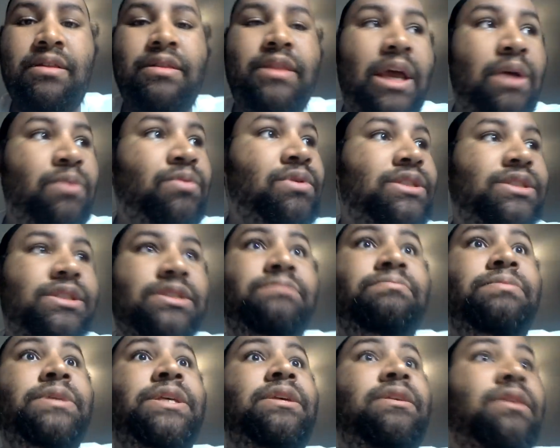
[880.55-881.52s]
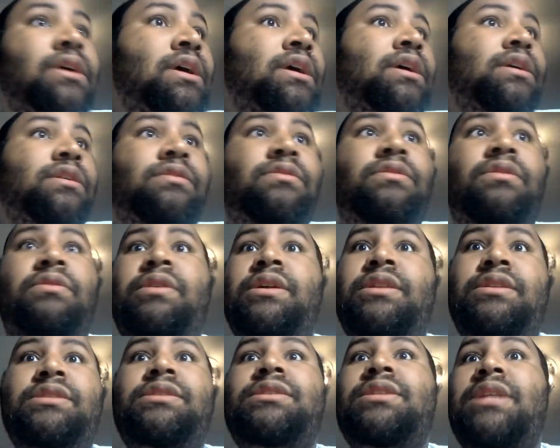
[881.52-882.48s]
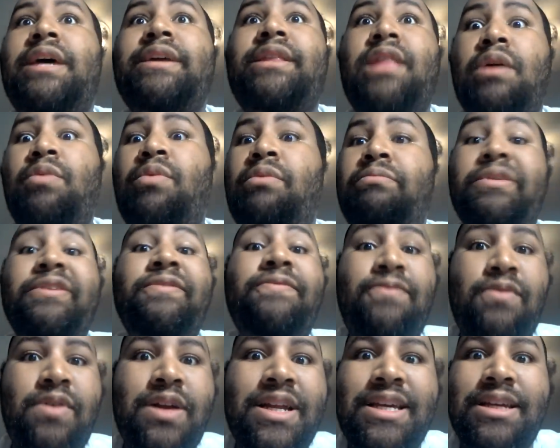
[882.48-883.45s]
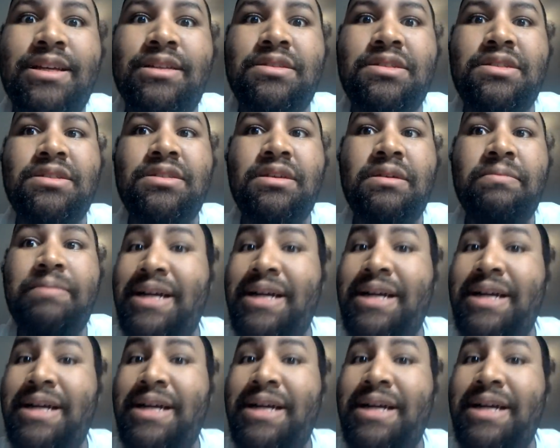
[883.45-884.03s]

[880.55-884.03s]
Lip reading: They would just be, you know, and it's like, they would be friends.